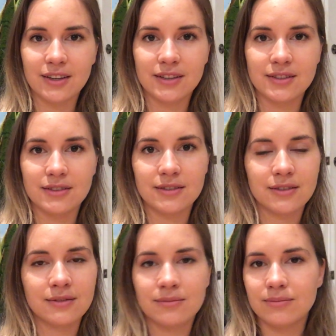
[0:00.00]
And
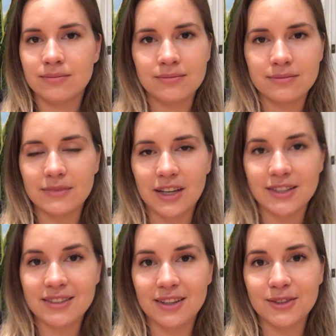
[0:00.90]
I
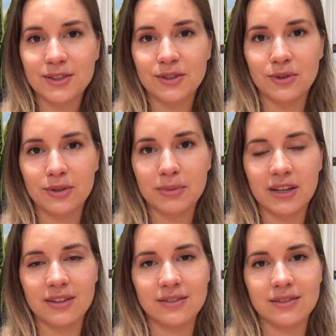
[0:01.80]
decided to do it
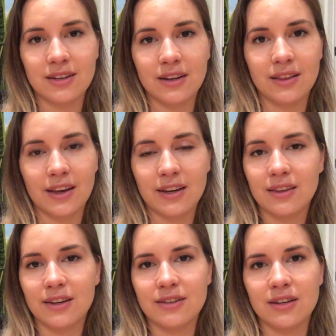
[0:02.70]
because I like
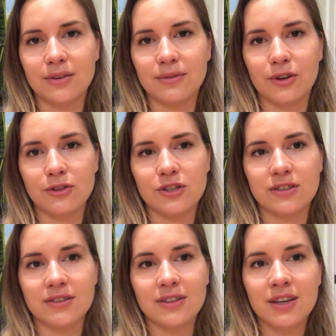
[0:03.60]
the idea of not
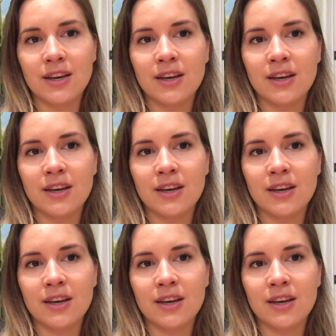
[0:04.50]
just